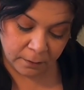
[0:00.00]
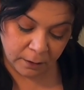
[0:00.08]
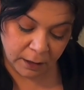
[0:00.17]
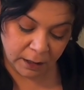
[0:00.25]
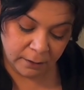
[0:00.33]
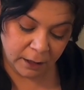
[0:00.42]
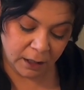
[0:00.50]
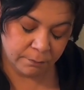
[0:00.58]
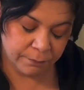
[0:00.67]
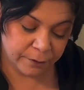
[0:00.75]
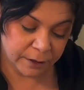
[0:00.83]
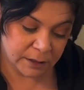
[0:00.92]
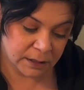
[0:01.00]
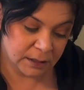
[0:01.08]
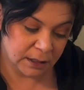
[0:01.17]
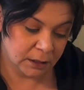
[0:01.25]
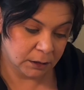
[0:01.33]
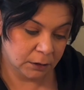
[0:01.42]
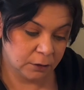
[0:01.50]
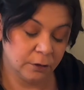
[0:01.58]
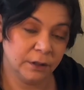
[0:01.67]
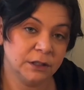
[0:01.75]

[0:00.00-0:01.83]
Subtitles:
Yeah, the Empress, stand in your